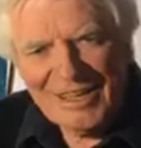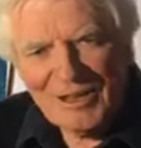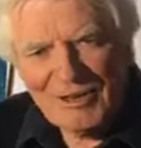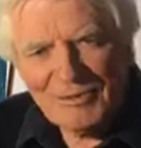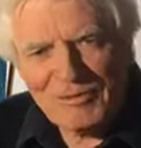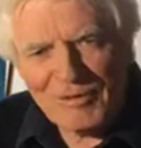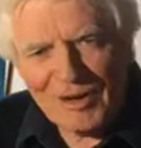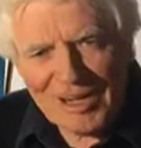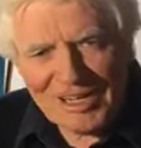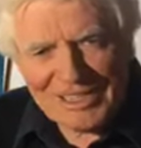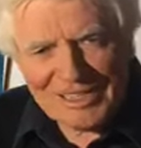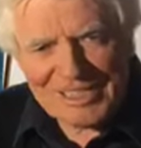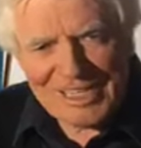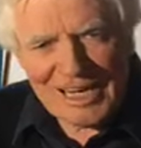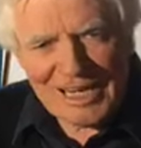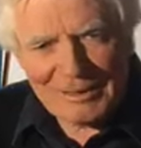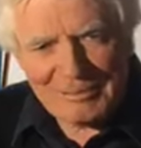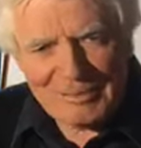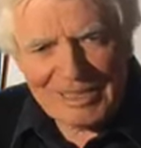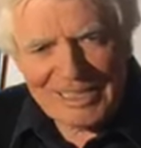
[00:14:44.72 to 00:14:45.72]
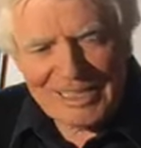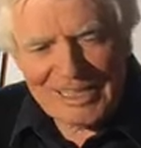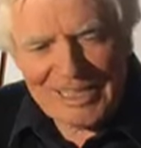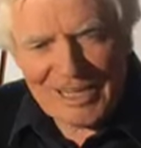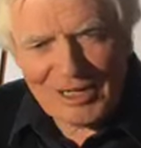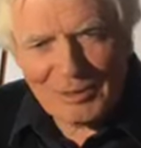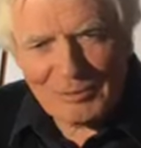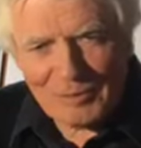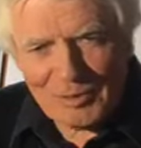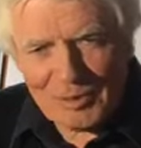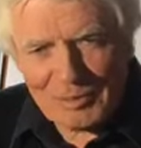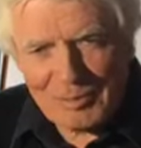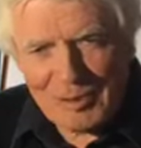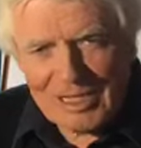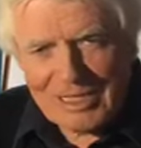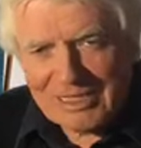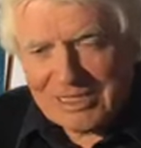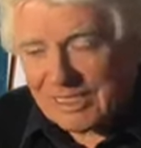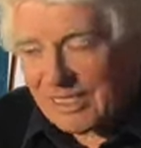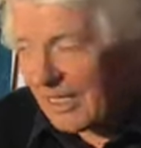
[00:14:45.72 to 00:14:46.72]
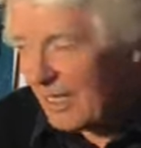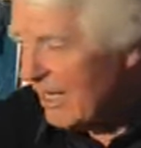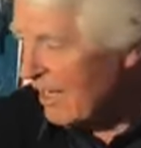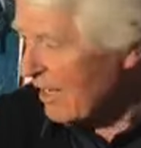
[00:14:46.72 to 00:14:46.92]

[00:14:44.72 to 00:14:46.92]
Freya's telling me to get on with the painting.